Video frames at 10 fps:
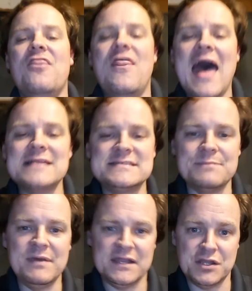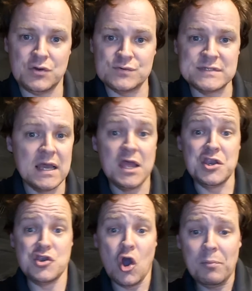That's the big news.
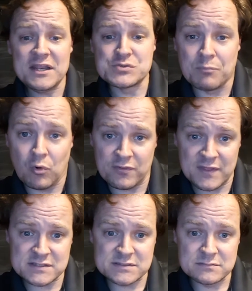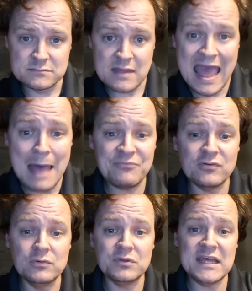Nobody's reported this.
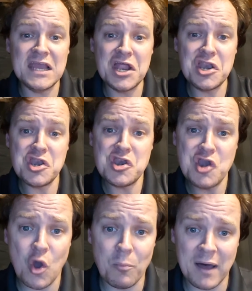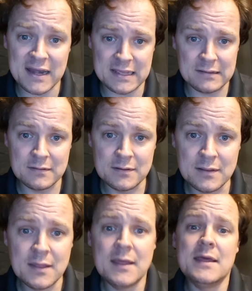Absolutely nobody.
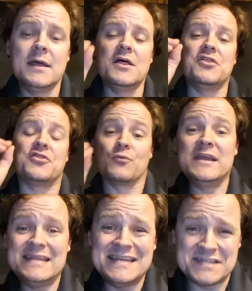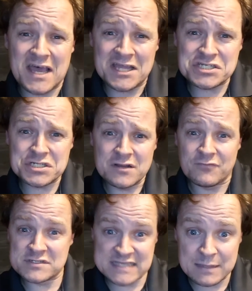3D touch
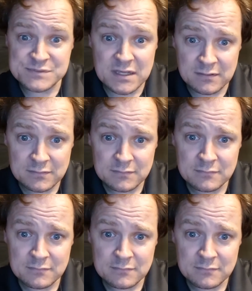for Samsung?